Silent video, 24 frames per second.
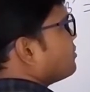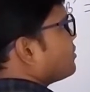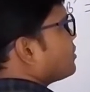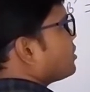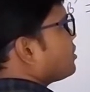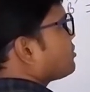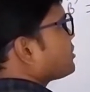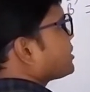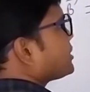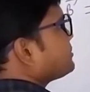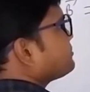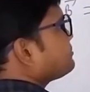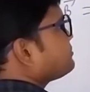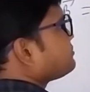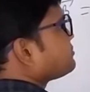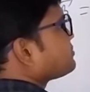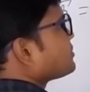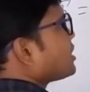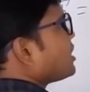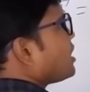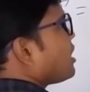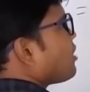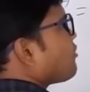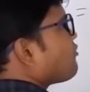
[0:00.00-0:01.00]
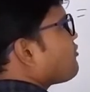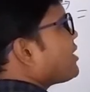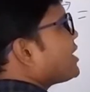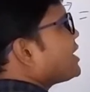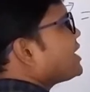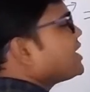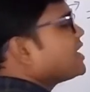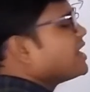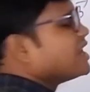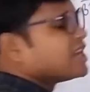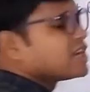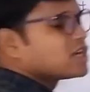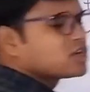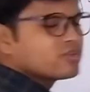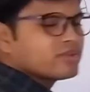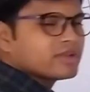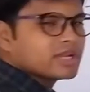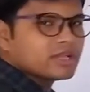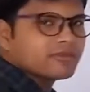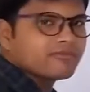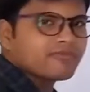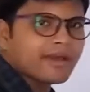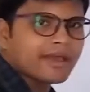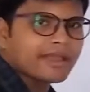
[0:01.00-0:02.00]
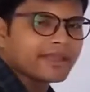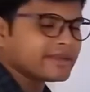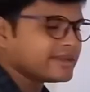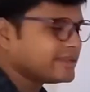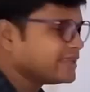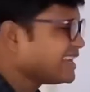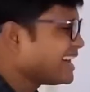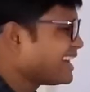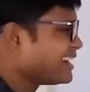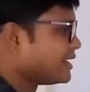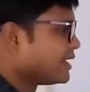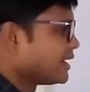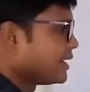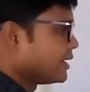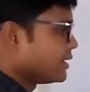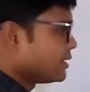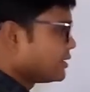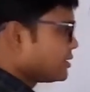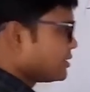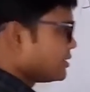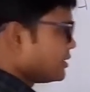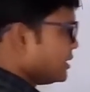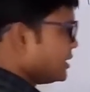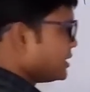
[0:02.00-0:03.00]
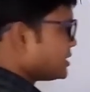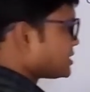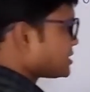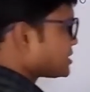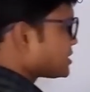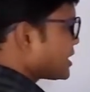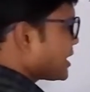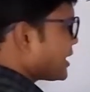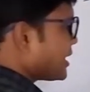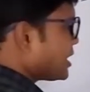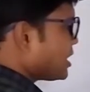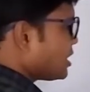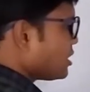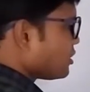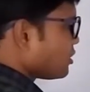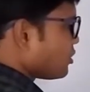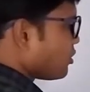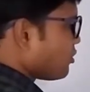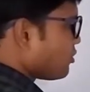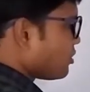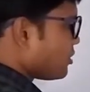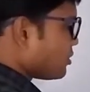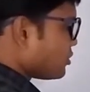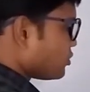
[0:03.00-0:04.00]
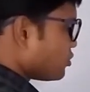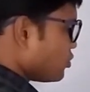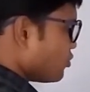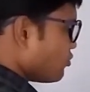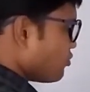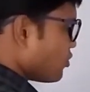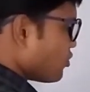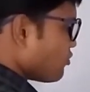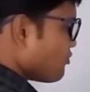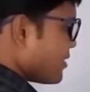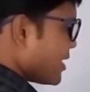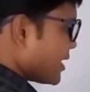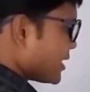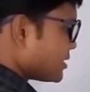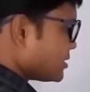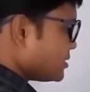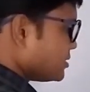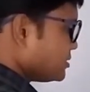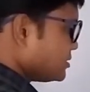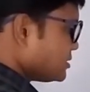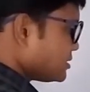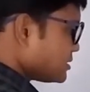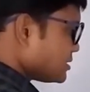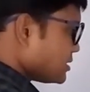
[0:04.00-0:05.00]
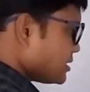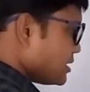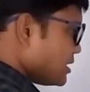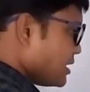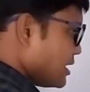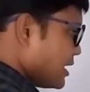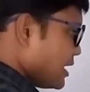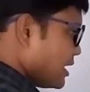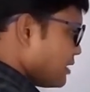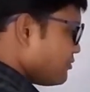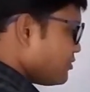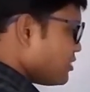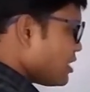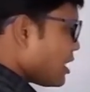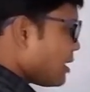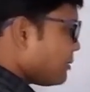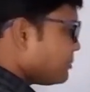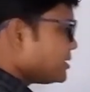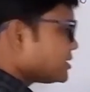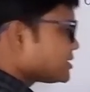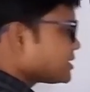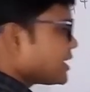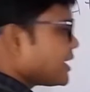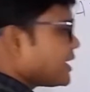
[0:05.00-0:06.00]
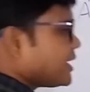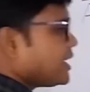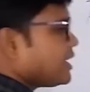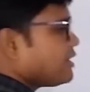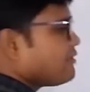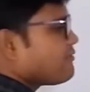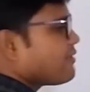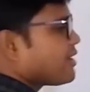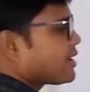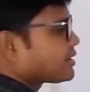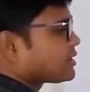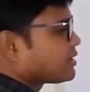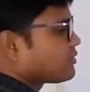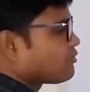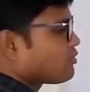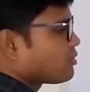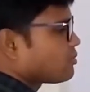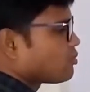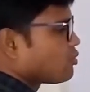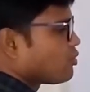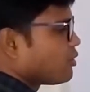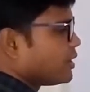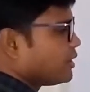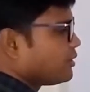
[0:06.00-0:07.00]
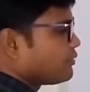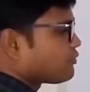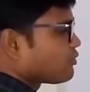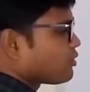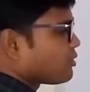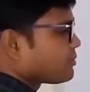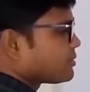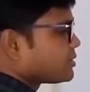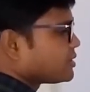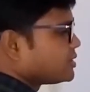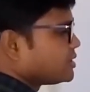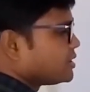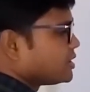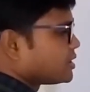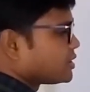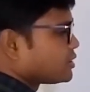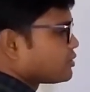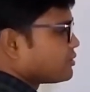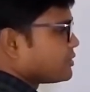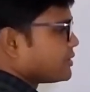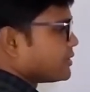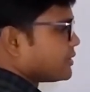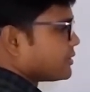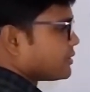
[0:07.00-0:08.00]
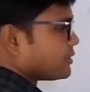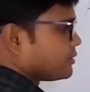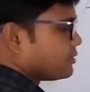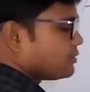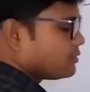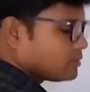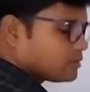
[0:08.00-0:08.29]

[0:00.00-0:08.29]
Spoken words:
Okay, a very intuitive idea that it's triangle law true for vectors. If you have this a vector from going from here to here